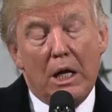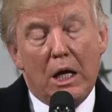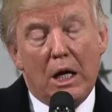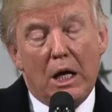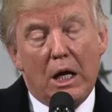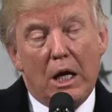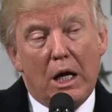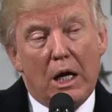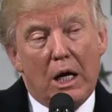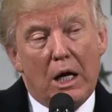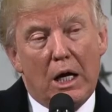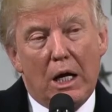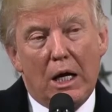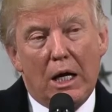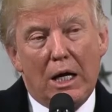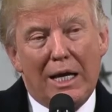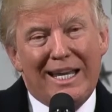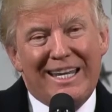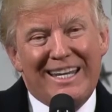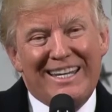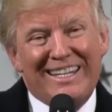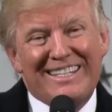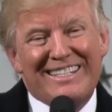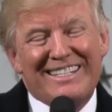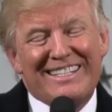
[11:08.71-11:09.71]
it
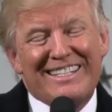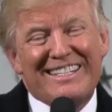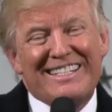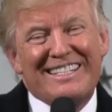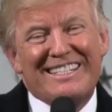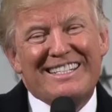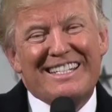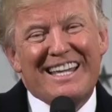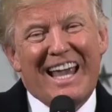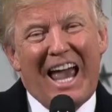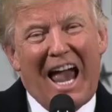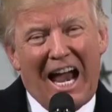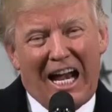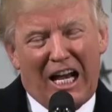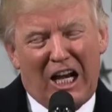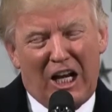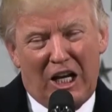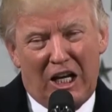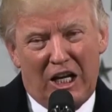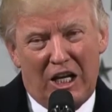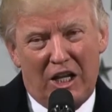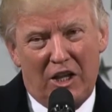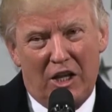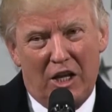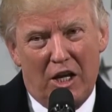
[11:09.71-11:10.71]
is
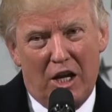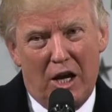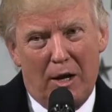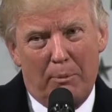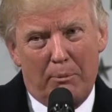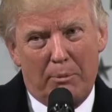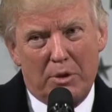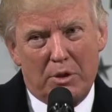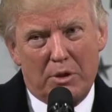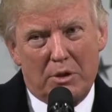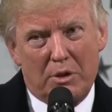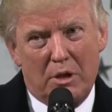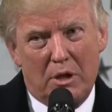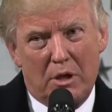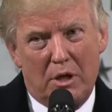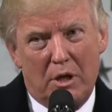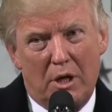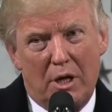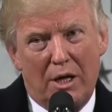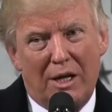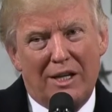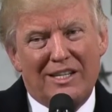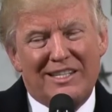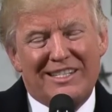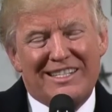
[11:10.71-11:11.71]
exactly the opposite,
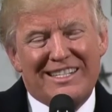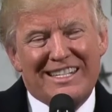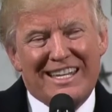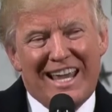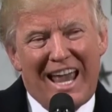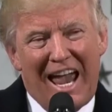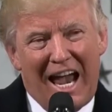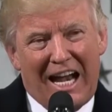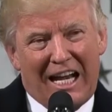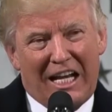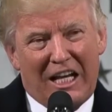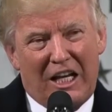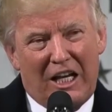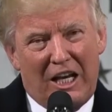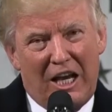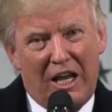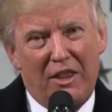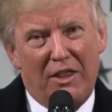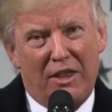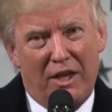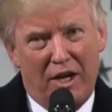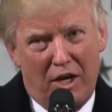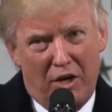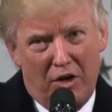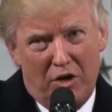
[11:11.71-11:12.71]
exactly.
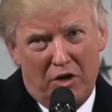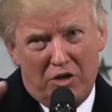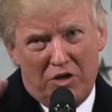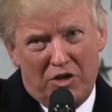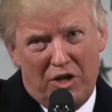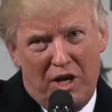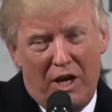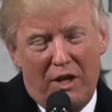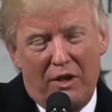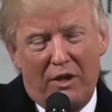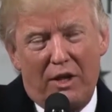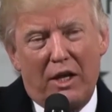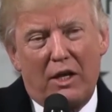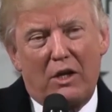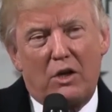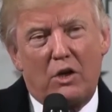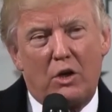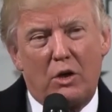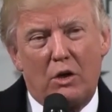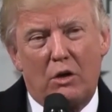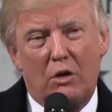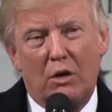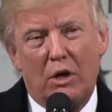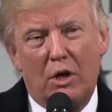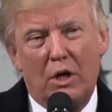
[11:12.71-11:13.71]
And they understand that
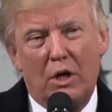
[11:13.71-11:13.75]
too.